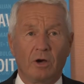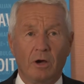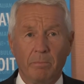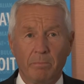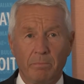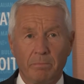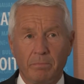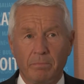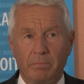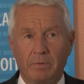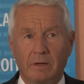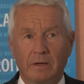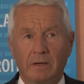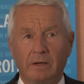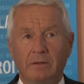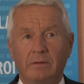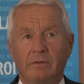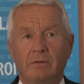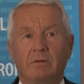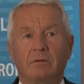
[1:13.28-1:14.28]
up
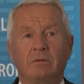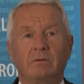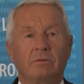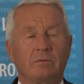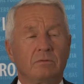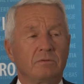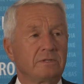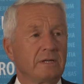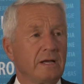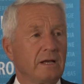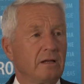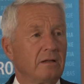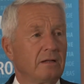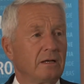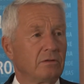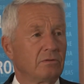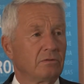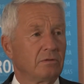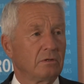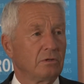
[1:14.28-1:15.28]
and to say
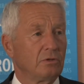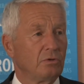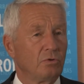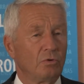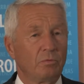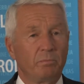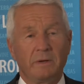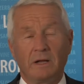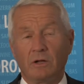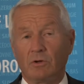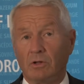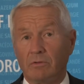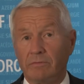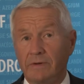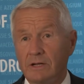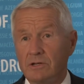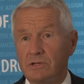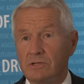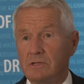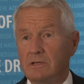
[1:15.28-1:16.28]
that the European
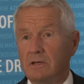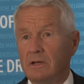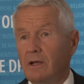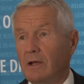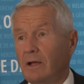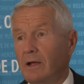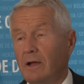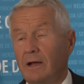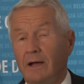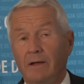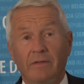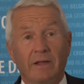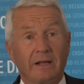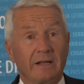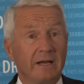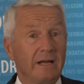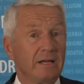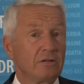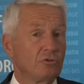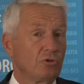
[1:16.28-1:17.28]
Convention and the
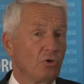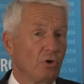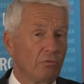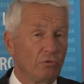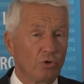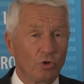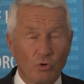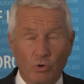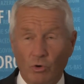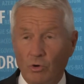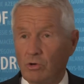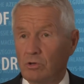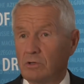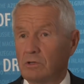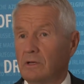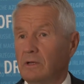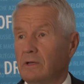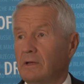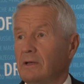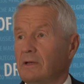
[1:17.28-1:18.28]
case law of the court
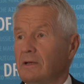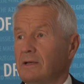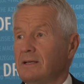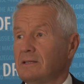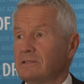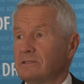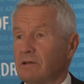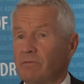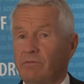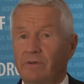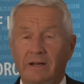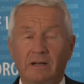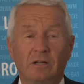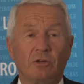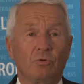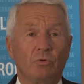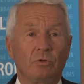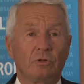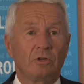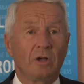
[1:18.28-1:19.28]
is a very
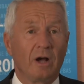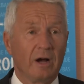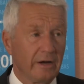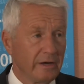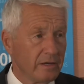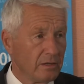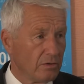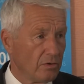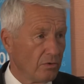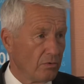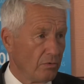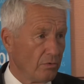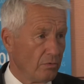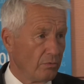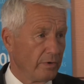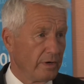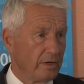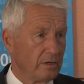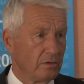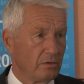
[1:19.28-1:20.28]
good guide
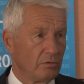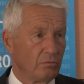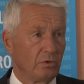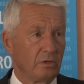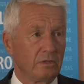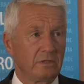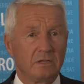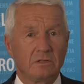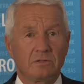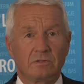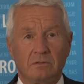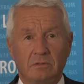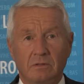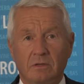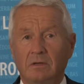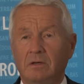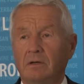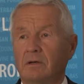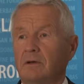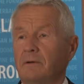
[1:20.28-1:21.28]
when one is
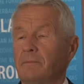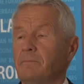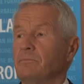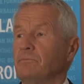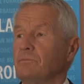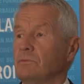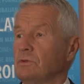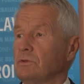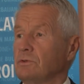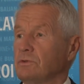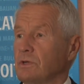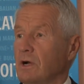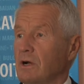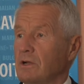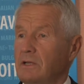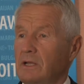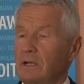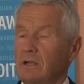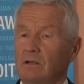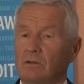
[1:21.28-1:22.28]
um,
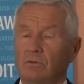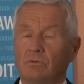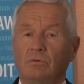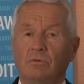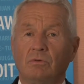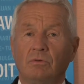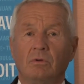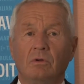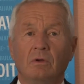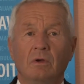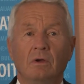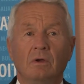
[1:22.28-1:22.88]
starting to